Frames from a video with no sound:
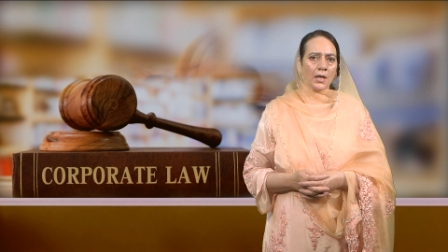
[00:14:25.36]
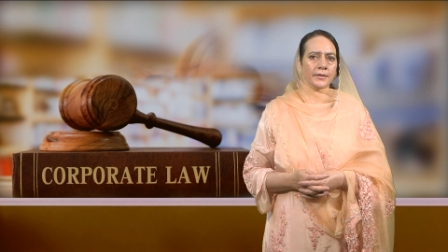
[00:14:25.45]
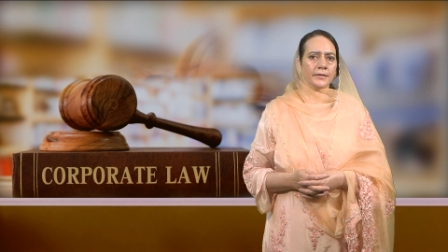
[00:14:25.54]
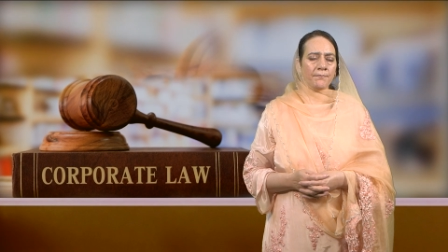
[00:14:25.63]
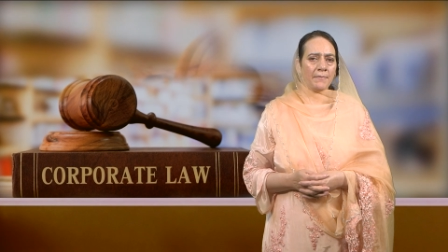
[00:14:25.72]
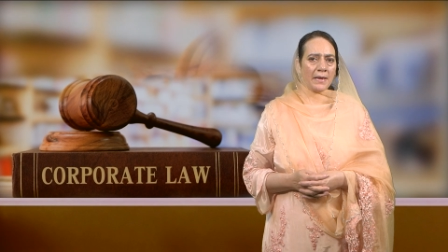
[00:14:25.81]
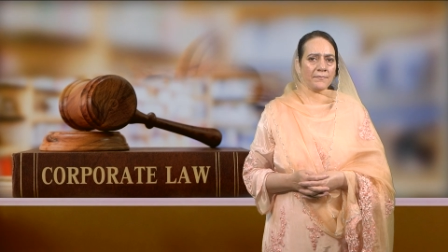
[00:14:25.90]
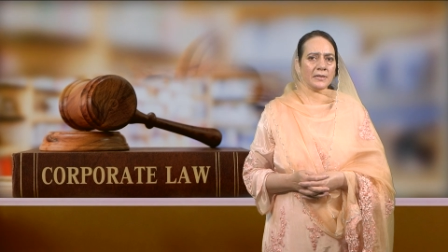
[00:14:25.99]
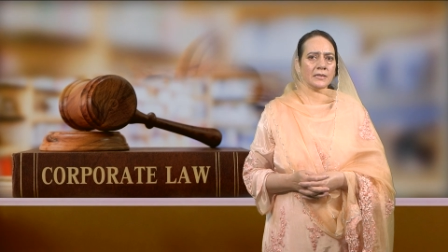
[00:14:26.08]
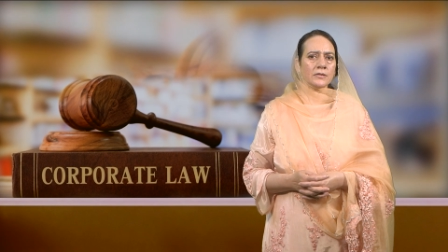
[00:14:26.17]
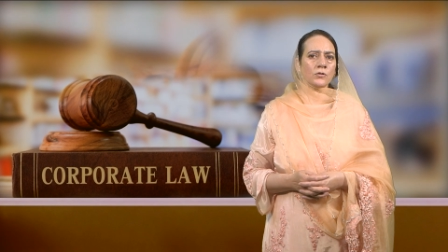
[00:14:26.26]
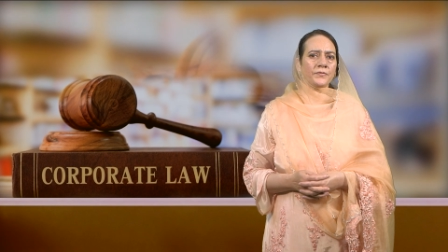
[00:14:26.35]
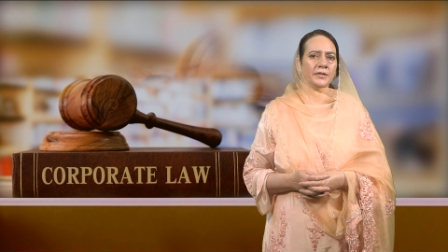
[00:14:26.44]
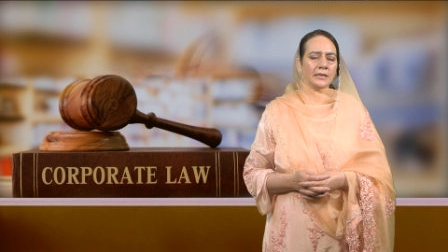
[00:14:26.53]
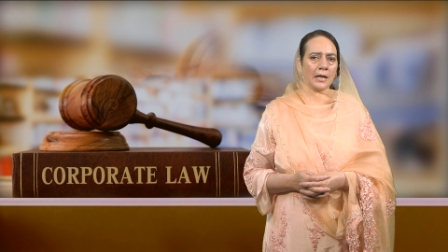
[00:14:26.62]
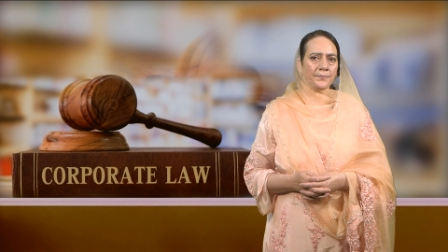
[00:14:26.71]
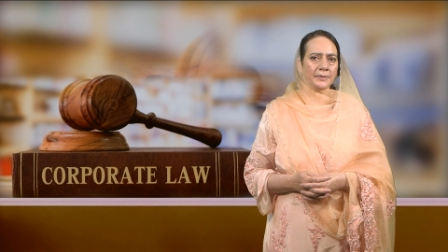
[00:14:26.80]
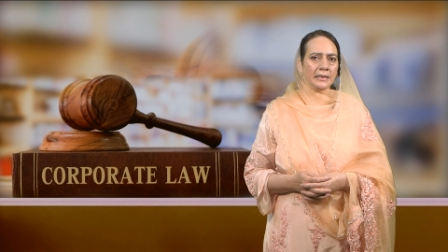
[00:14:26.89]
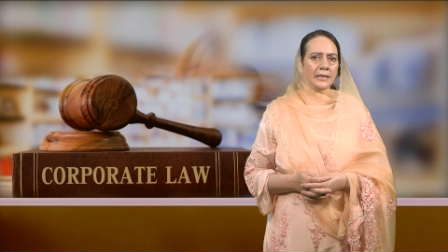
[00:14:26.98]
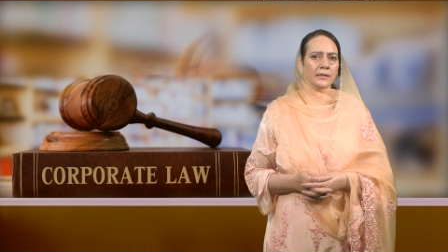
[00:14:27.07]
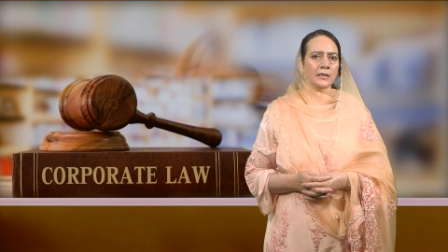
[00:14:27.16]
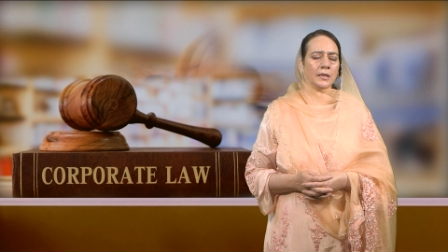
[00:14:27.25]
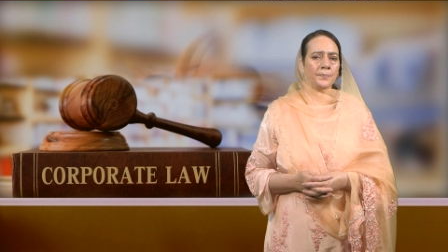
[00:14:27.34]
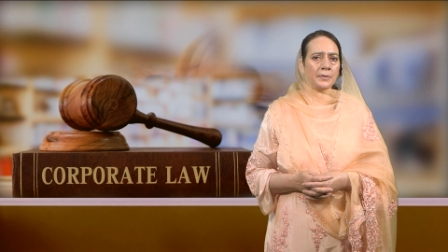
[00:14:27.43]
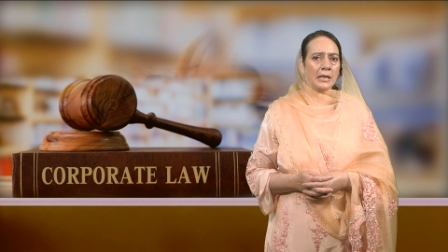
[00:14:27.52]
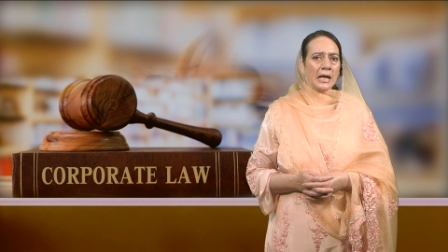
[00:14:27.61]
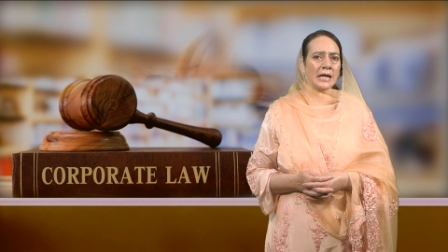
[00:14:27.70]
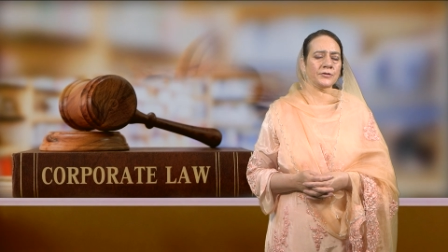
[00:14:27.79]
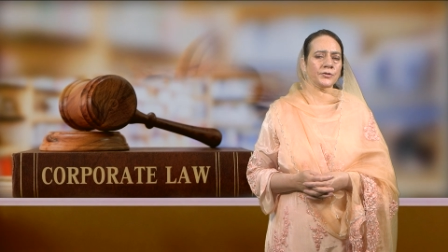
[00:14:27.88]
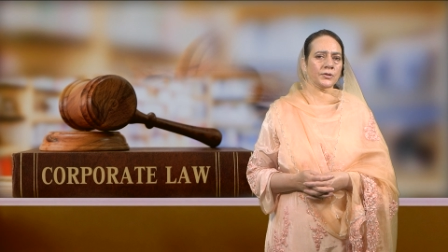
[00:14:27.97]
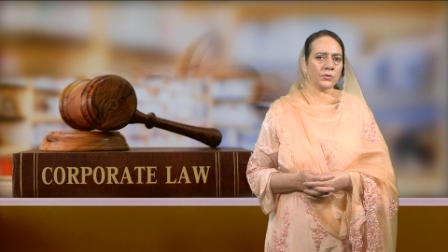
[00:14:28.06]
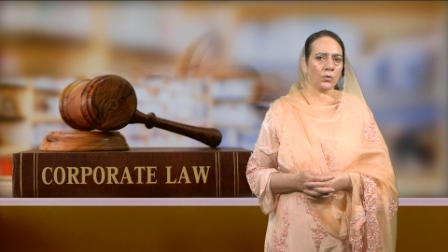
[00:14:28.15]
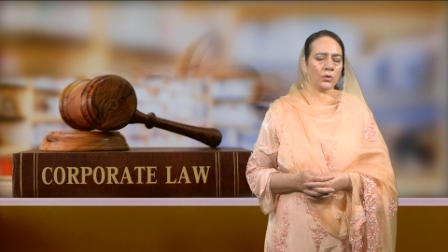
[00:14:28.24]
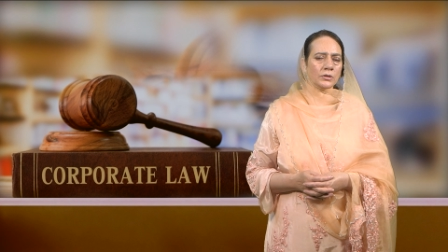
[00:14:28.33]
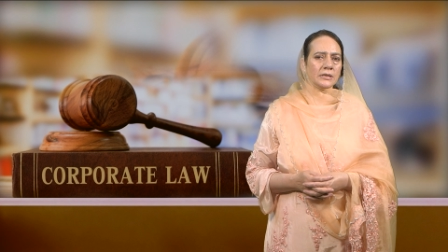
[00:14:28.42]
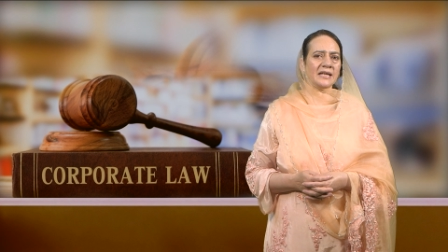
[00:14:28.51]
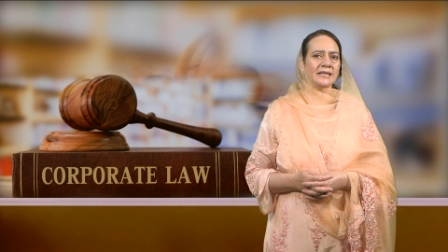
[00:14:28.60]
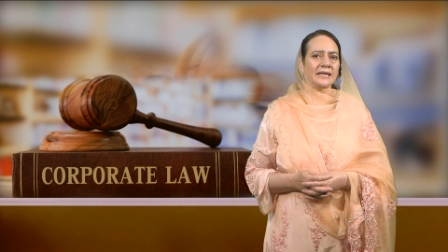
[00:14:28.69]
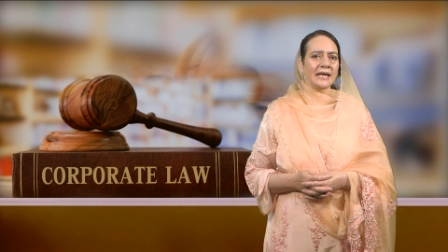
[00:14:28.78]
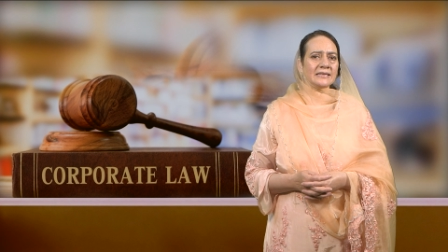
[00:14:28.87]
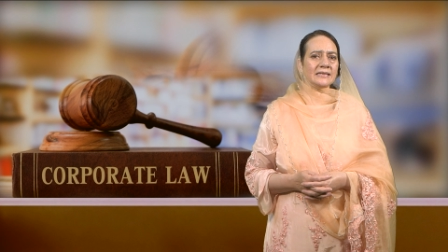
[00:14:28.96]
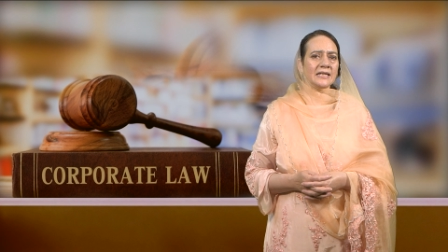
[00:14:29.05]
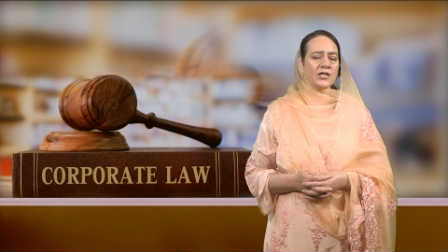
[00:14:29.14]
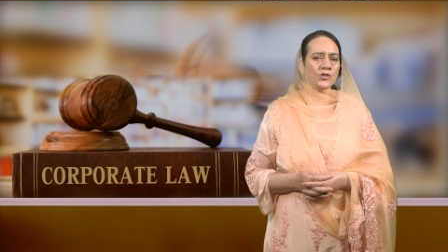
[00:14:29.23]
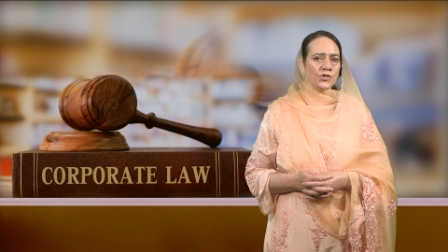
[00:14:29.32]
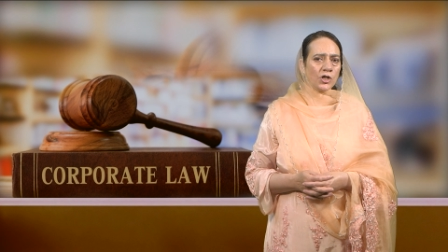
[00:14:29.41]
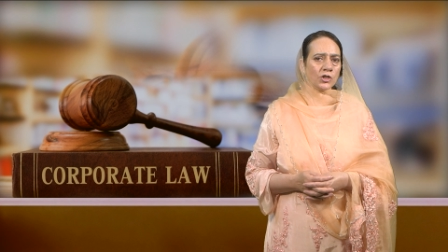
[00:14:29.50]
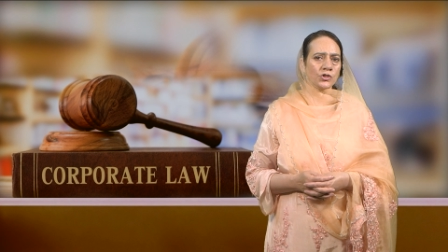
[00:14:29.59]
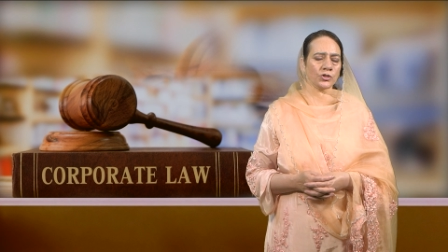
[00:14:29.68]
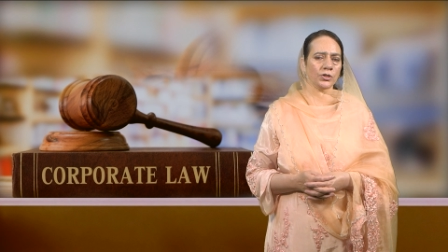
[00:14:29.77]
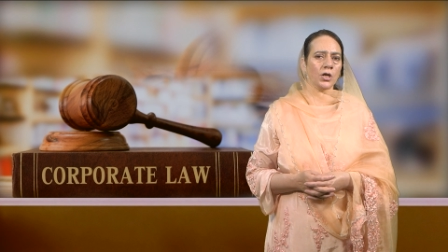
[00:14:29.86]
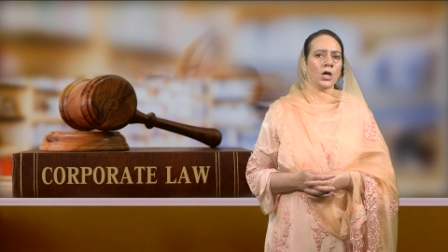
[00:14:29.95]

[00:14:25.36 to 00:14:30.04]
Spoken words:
The members of the company can apply to the court and get an injunction